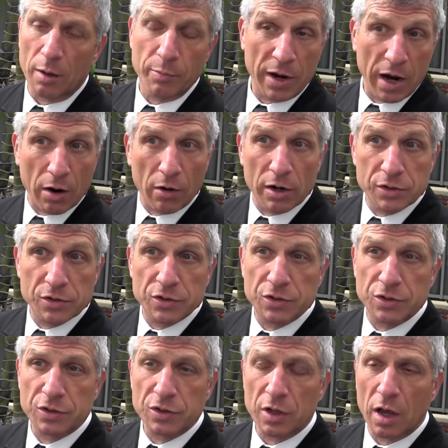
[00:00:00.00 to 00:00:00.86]

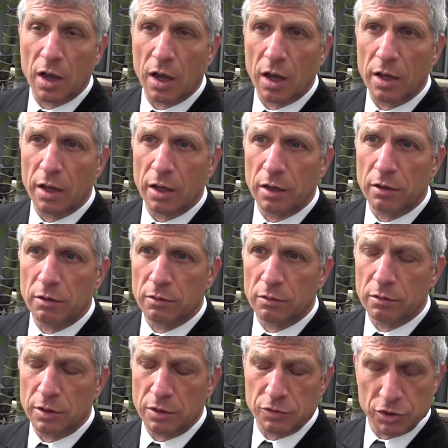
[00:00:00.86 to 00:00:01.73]
Paris
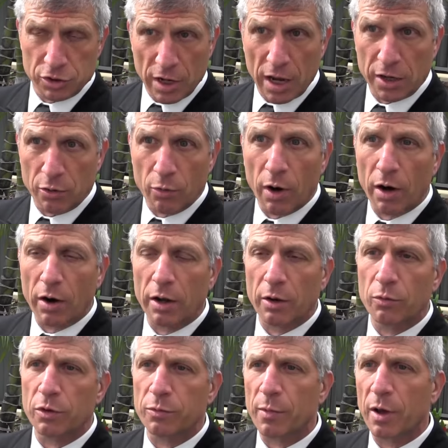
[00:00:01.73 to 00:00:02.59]
in
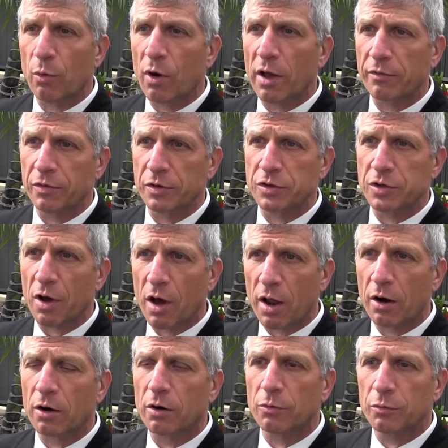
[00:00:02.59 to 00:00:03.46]
January with my wife and
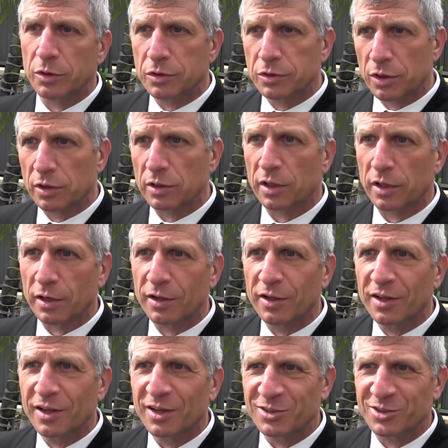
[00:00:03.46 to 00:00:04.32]
daughter. We took a little
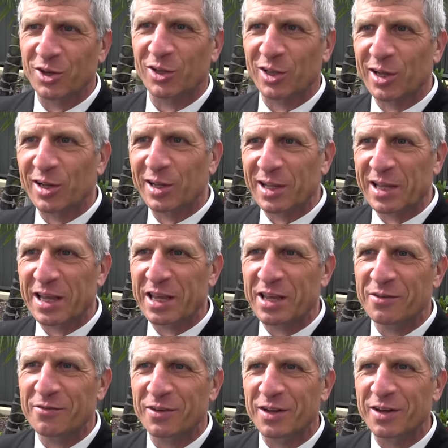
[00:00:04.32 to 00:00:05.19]

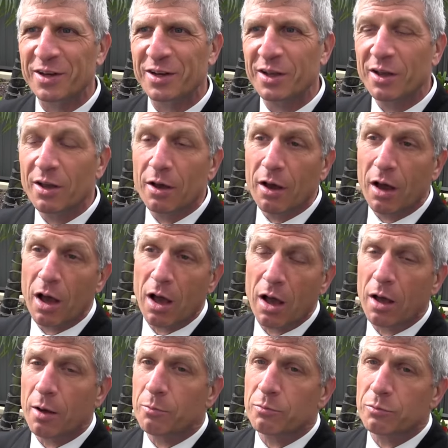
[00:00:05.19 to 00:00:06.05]
leave, and
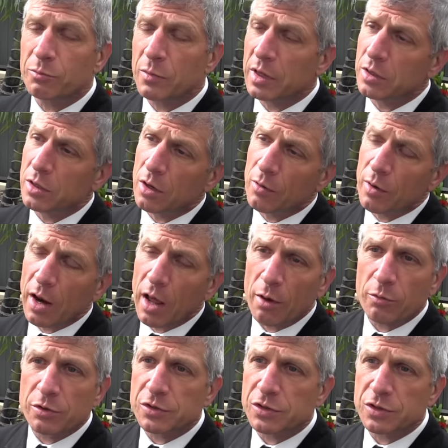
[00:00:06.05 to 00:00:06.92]
you know, and
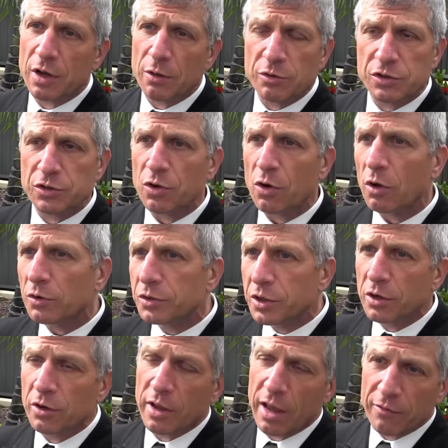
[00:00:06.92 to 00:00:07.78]
I was told,
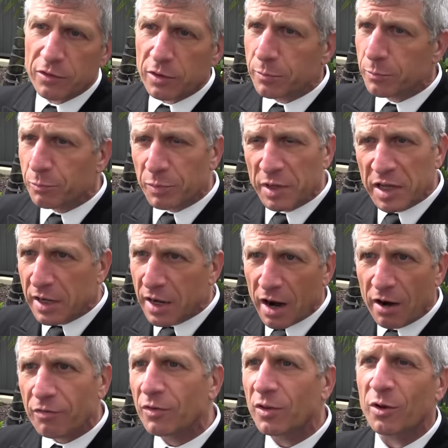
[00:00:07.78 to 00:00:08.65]
you know, you have to be
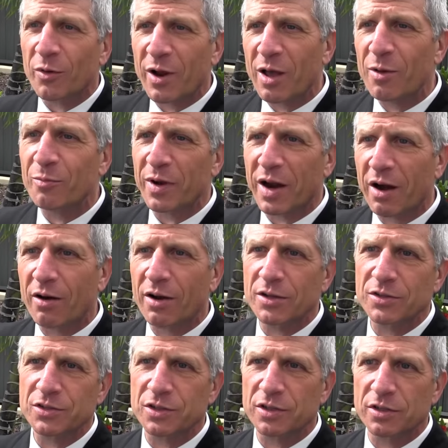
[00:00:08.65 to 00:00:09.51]
careful around
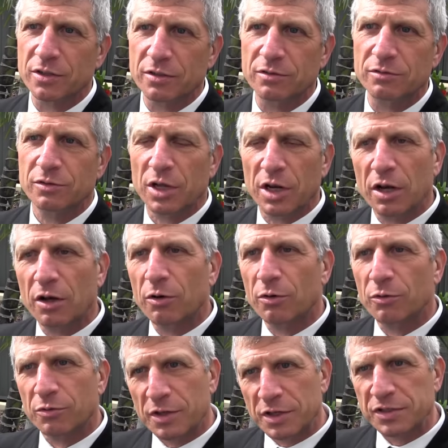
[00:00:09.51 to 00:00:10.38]
Paris, and you
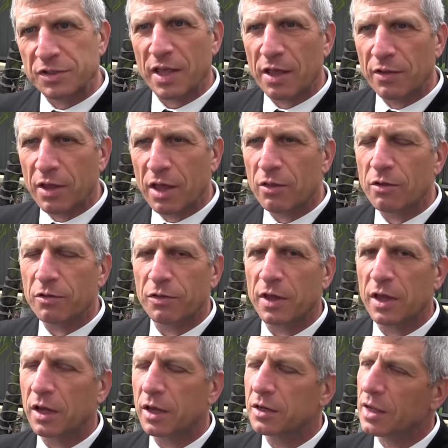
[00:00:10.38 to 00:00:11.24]
know, this, that, and the other thing.